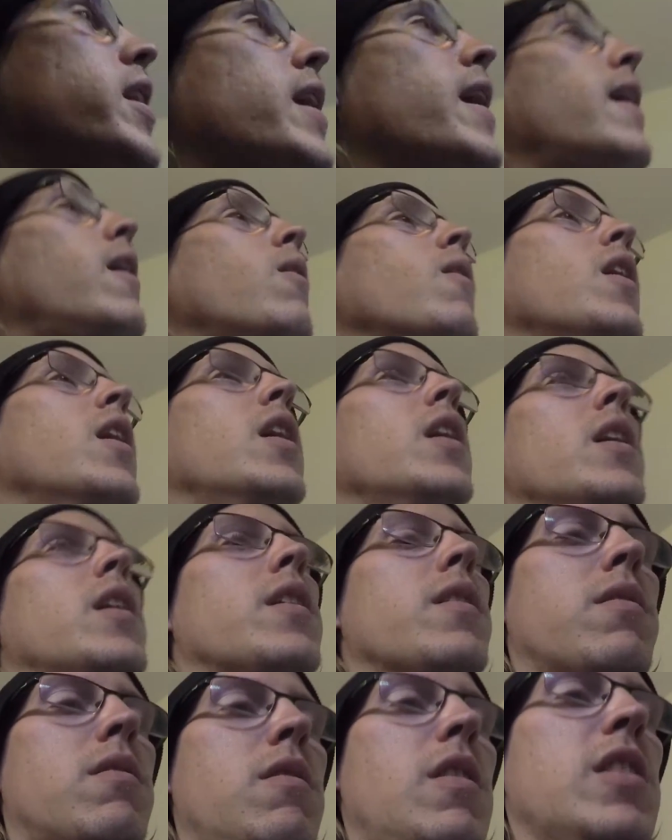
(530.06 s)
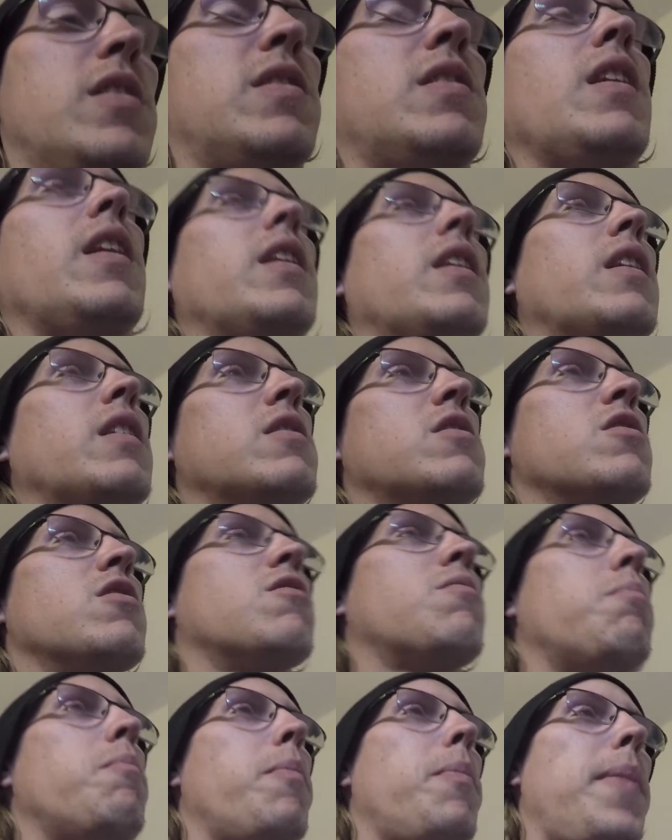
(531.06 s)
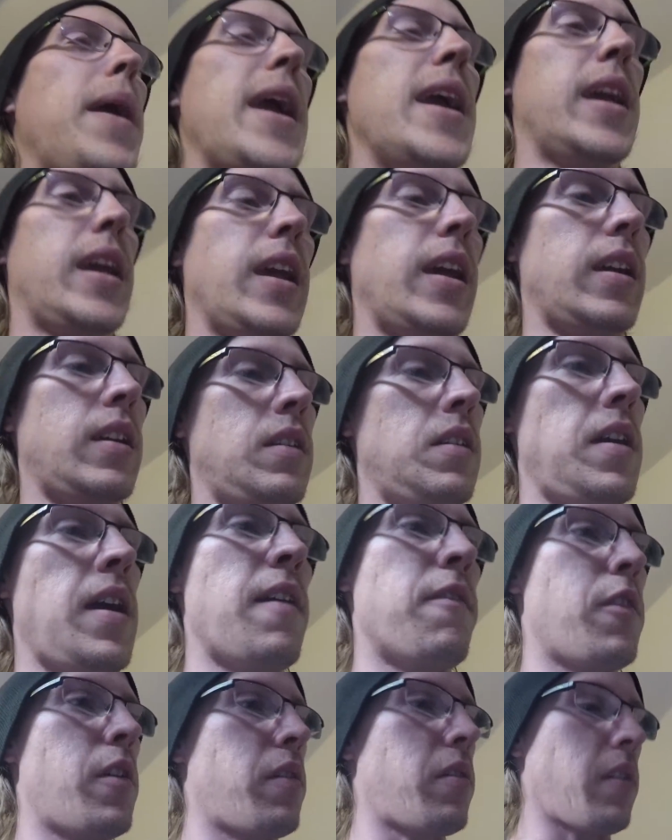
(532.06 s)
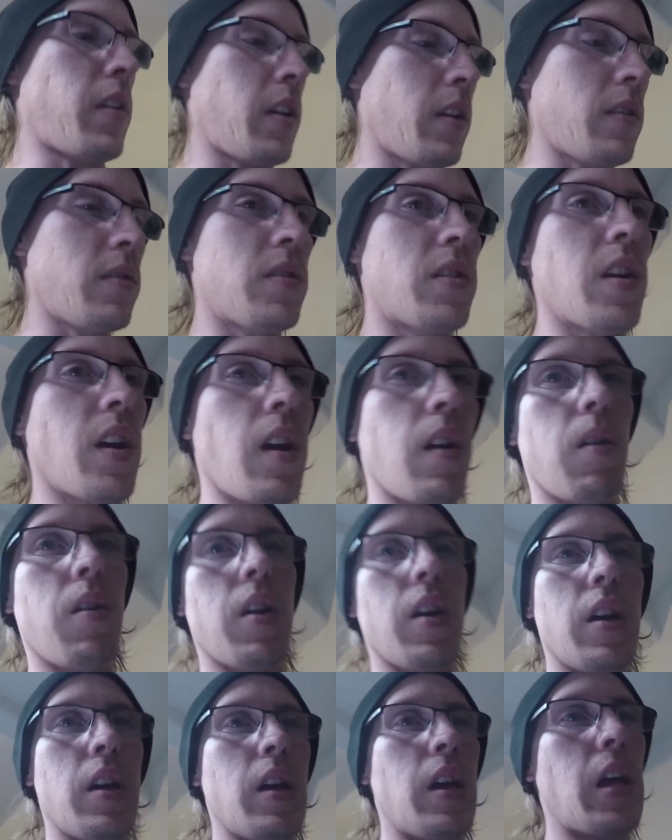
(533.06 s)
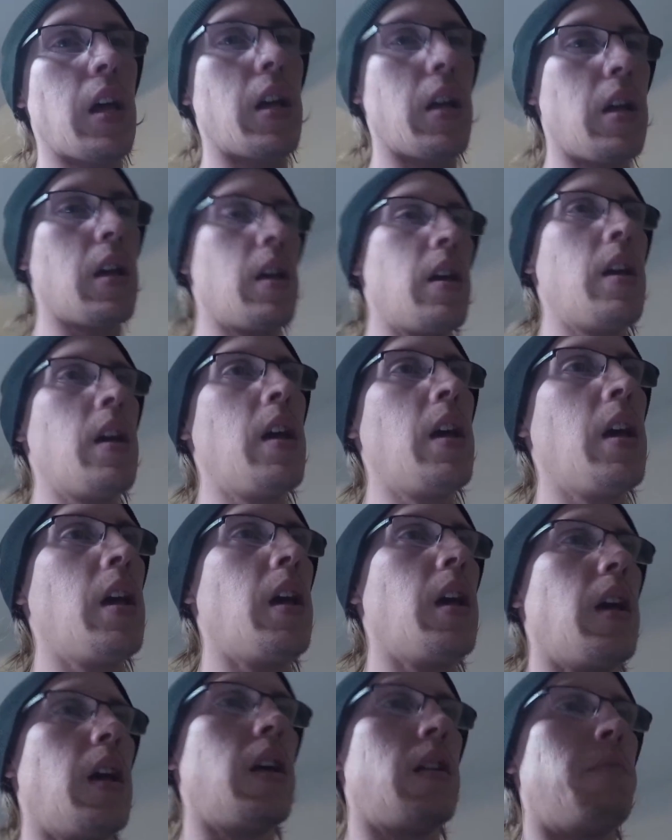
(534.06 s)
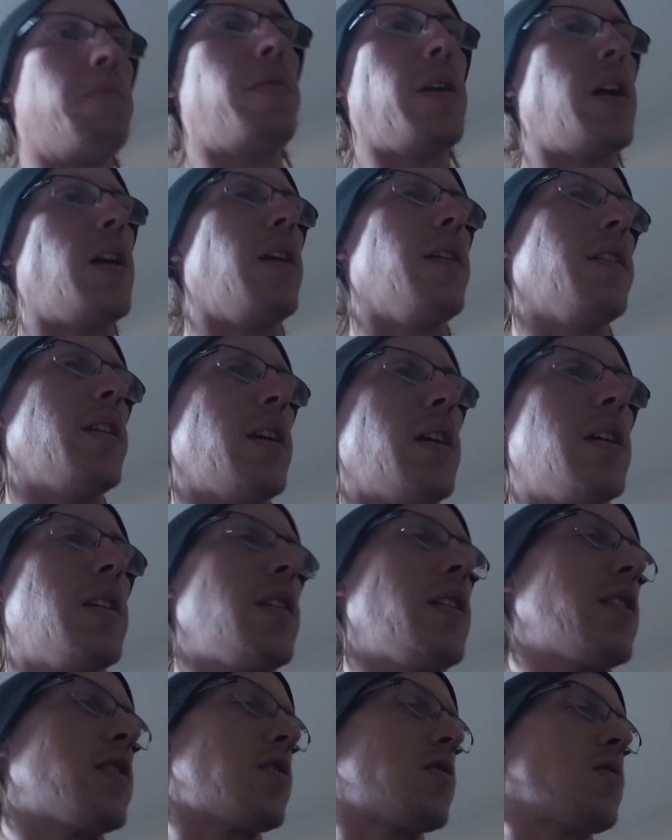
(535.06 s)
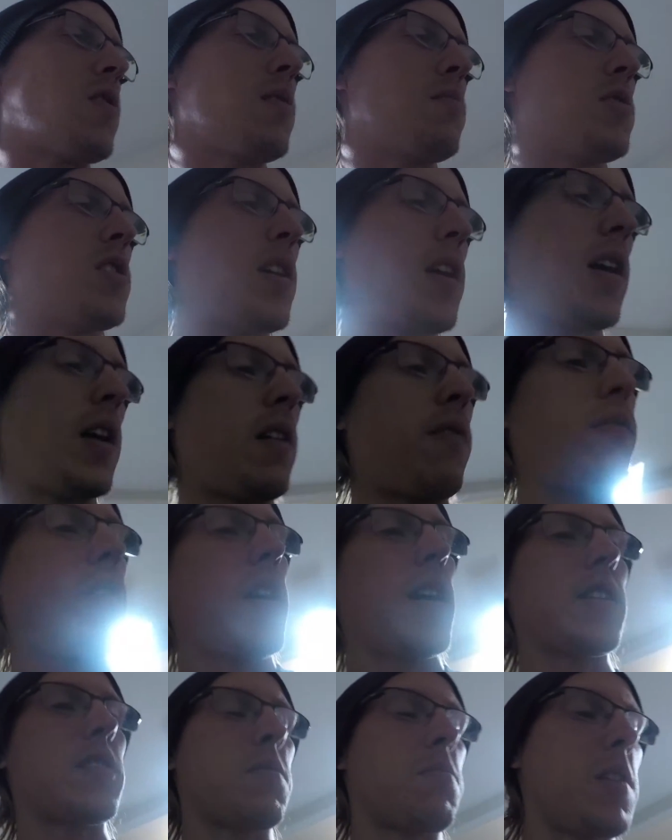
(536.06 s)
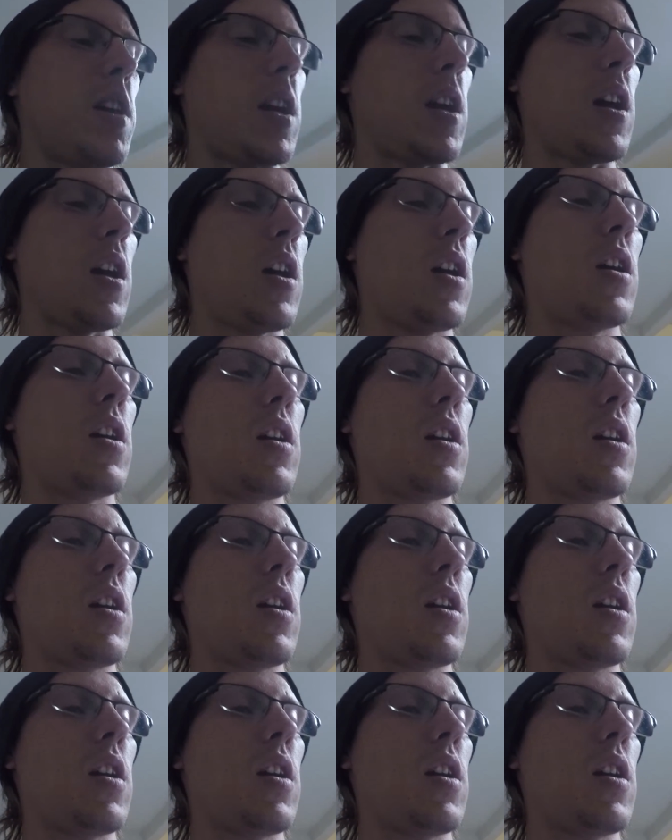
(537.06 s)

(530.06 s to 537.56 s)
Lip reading: now this thing is just baking everything. So a bit on the extreme side, if you ask me.